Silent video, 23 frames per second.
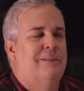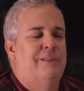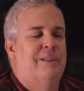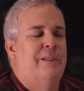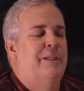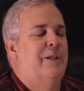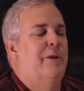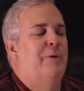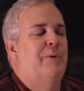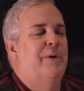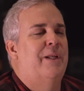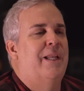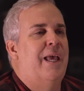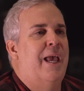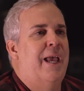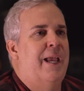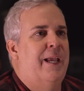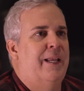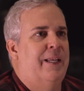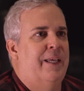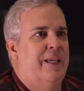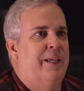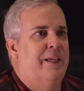at
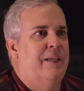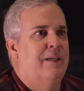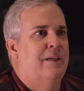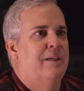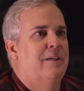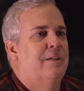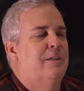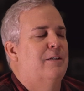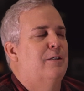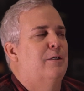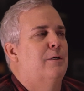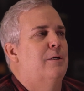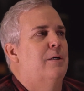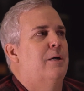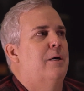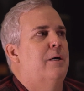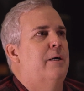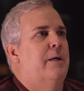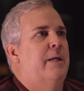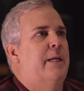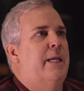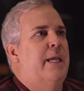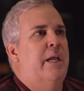80.
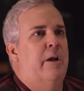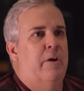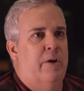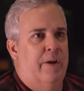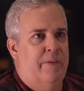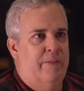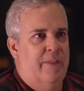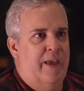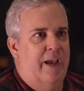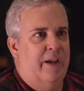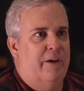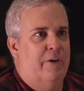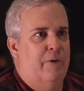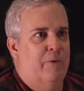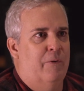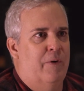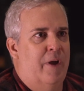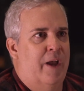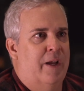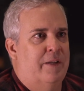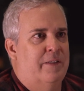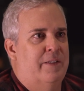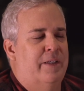Hearing that
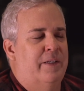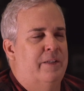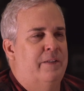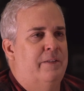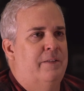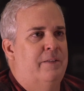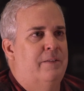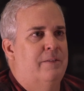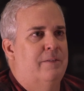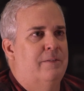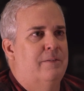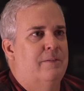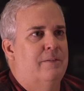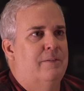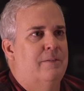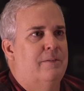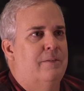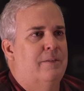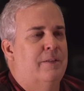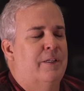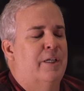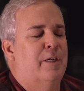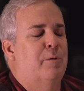corrected
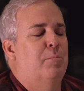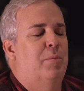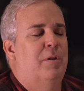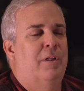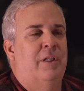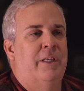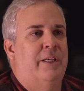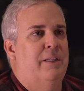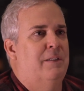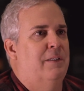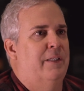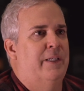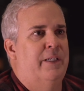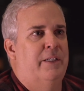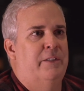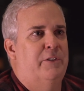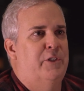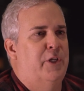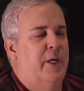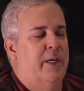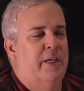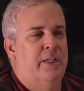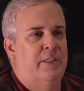completely
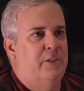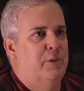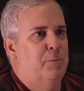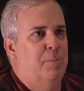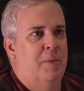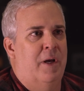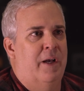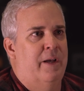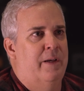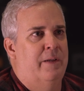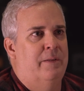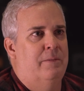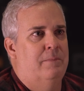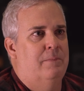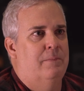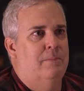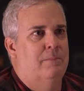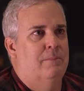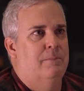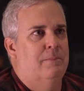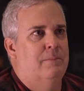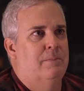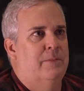changed my
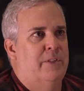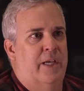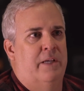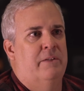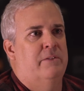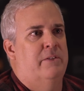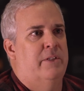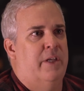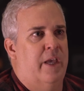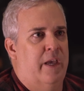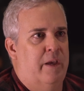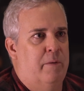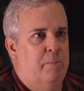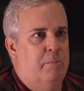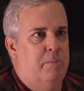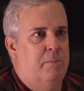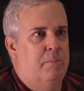soundscape.